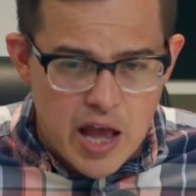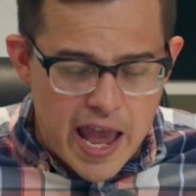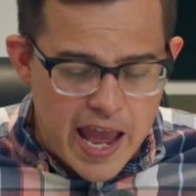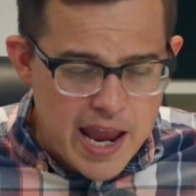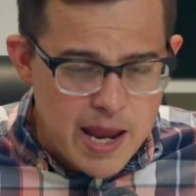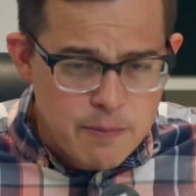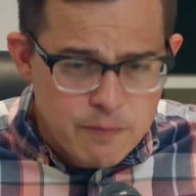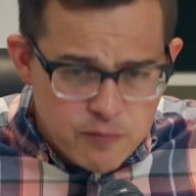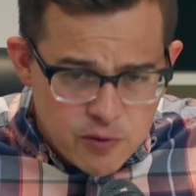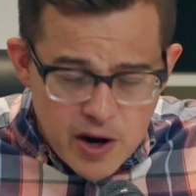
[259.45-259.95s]

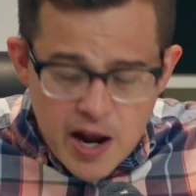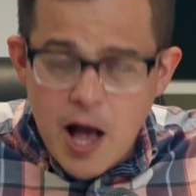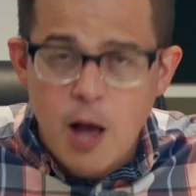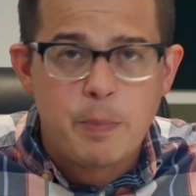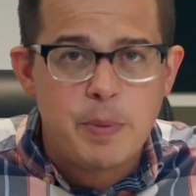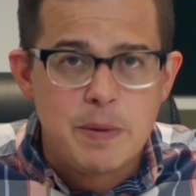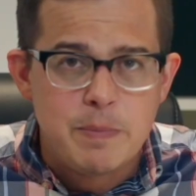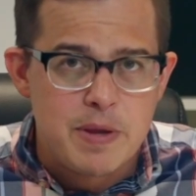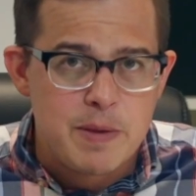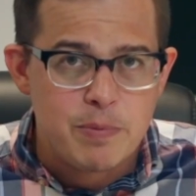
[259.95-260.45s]
aim for
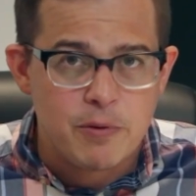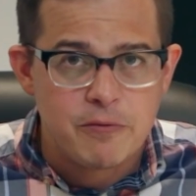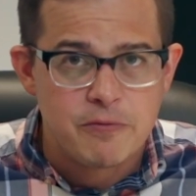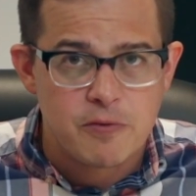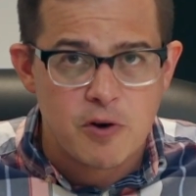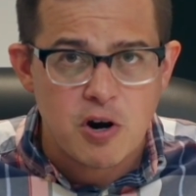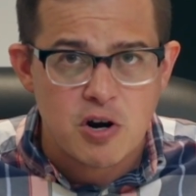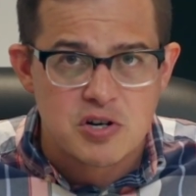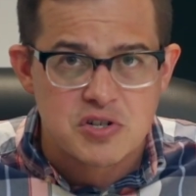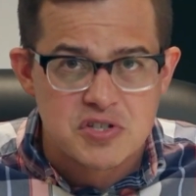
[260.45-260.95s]
helping people
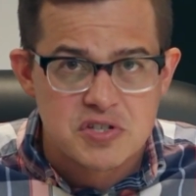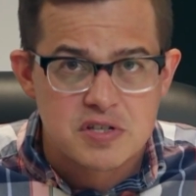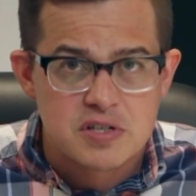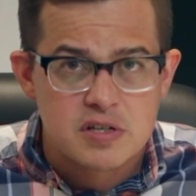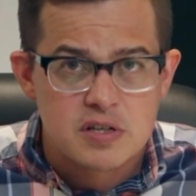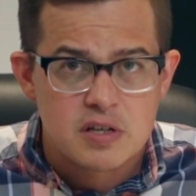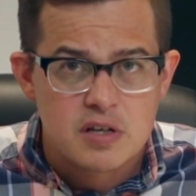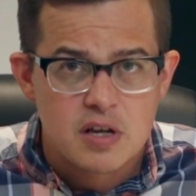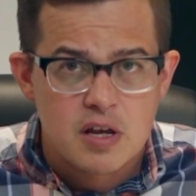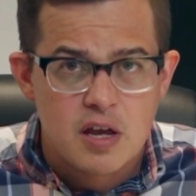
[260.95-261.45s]
first.